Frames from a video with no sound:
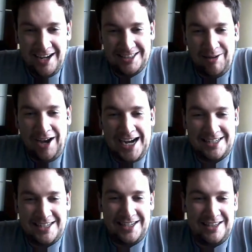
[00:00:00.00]
So I
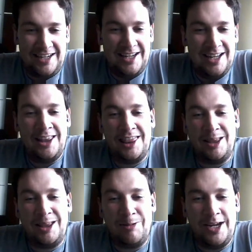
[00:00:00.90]
did the
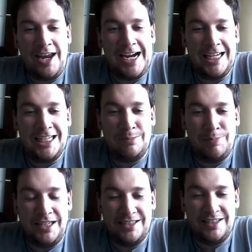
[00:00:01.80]
380s
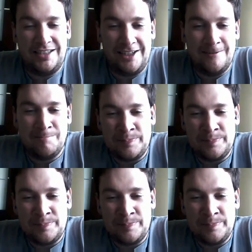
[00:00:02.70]
BC.